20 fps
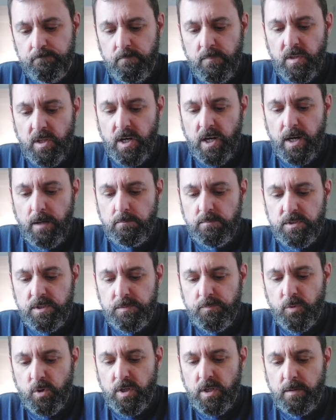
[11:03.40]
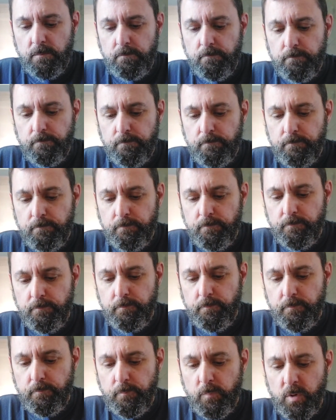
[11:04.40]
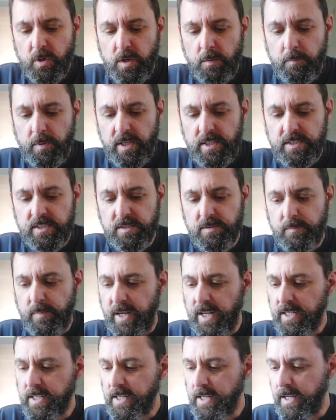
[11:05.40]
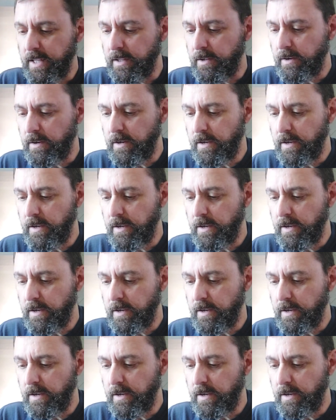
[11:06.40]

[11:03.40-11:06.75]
No, I'm just putting the pieces back together.